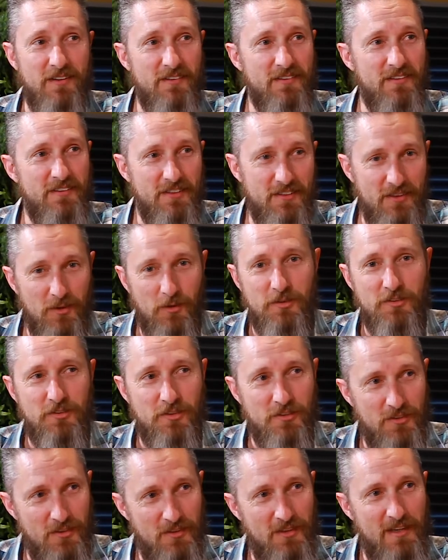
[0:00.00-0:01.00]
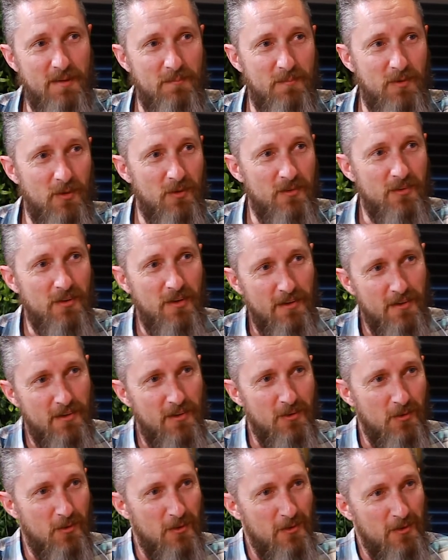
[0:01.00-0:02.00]
Well, did you notice it's a Lambo and not
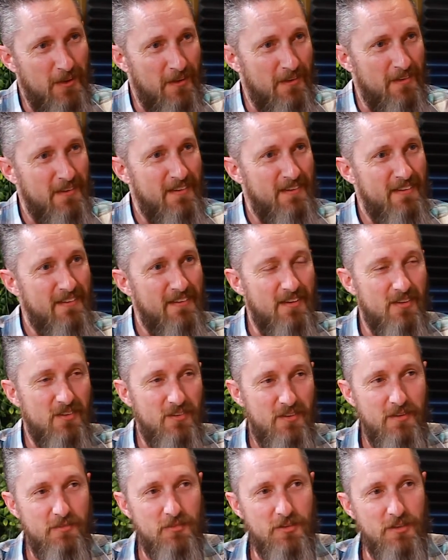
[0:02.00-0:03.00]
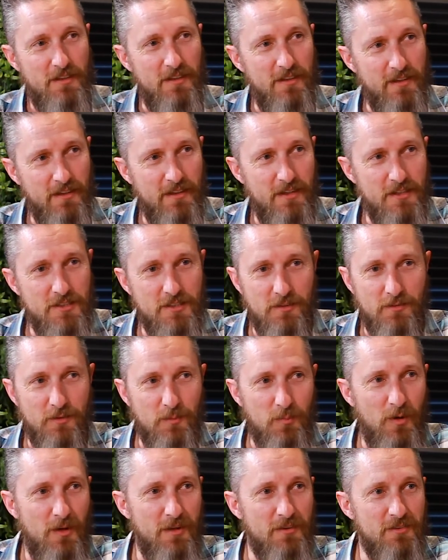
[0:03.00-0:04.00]
a Corolla? Yeah. That gives you an indication
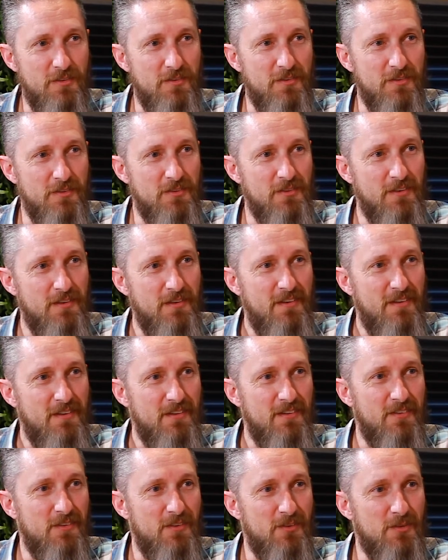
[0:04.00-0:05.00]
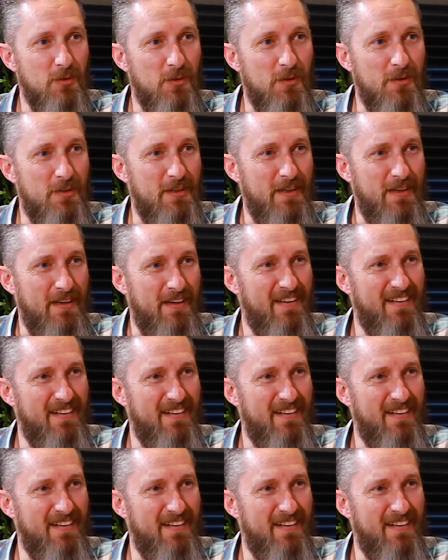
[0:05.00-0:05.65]
of the price of this this sort of thing,